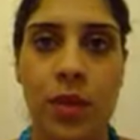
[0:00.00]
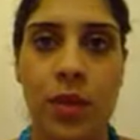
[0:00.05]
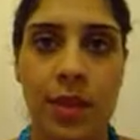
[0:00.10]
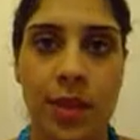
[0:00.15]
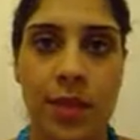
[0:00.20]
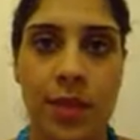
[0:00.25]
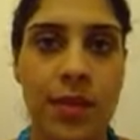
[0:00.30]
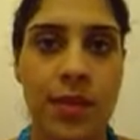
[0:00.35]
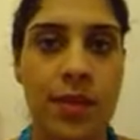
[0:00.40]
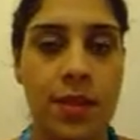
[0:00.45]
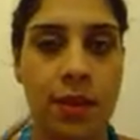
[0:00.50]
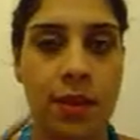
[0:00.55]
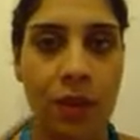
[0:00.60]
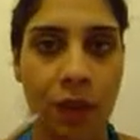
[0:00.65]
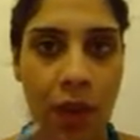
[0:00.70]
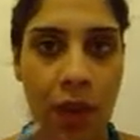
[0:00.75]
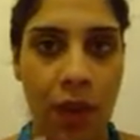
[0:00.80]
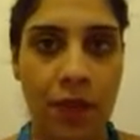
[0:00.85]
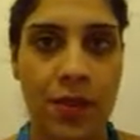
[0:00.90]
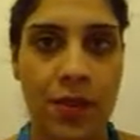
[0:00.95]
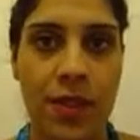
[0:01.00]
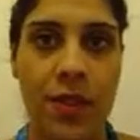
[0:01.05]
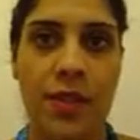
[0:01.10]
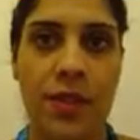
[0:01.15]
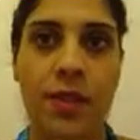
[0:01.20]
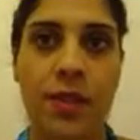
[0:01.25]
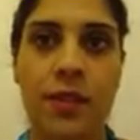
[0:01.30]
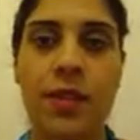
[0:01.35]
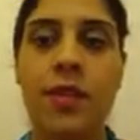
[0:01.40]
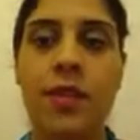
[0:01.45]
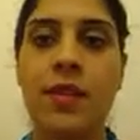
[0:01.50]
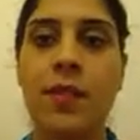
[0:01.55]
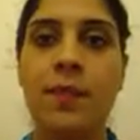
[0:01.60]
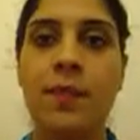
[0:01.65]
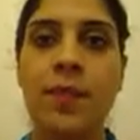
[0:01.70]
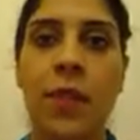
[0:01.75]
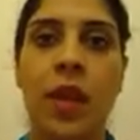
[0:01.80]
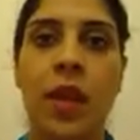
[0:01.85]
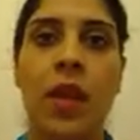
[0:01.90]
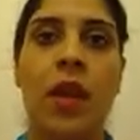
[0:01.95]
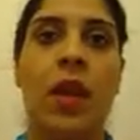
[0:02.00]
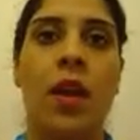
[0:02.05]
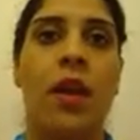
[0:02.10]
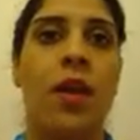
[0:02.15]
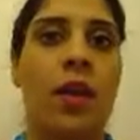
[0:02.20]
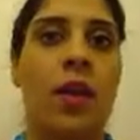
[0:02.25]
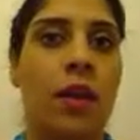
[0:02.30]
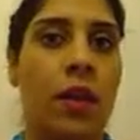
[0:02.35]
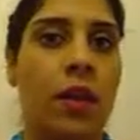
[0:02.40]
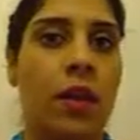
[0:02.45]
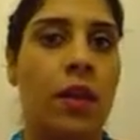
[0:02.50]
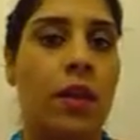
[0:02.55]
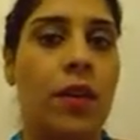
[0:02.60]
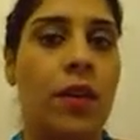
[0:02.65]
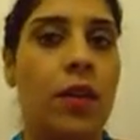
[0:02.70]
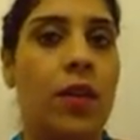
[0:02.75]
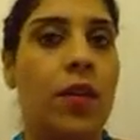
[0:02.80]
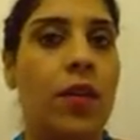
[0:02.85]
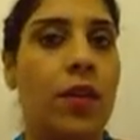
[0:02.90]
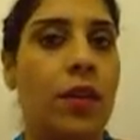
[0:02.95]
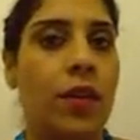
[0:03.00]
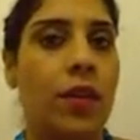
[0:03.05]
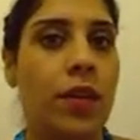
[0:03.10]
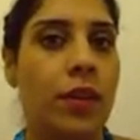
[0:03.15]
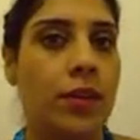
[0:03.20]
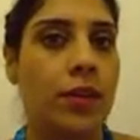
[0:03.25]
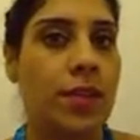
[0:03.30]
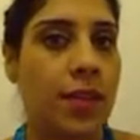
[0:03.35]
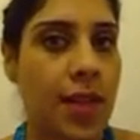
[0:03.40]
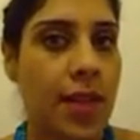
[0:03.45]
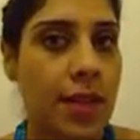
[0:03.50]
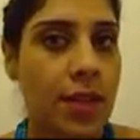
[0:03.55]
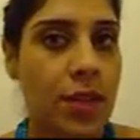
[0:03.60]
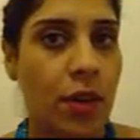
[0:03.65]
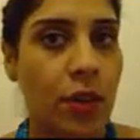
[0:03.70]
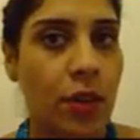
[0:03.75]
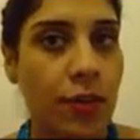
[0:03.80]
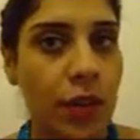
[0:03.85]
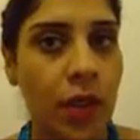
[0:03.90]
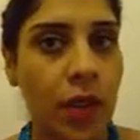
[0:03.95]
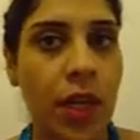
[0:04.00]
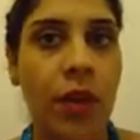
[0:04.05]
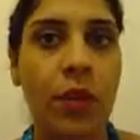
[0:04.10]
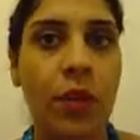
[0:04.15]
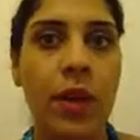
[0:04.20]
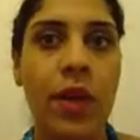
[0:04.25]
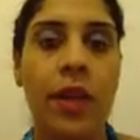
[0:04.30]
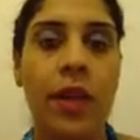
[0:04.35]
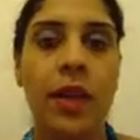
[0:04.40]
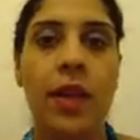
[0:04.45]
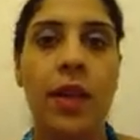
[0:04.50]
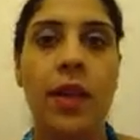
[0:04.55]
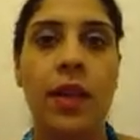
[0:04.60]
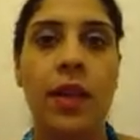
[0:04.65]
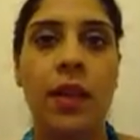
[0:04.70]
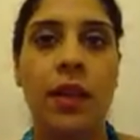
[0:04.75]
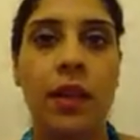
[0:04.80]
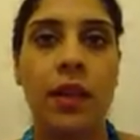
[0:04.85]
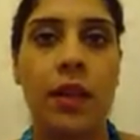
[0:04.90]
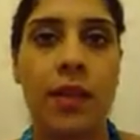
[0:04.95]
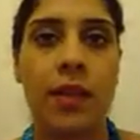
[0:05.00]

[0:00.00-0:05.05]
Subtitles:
senses, the 5 senses. The sense of hearing,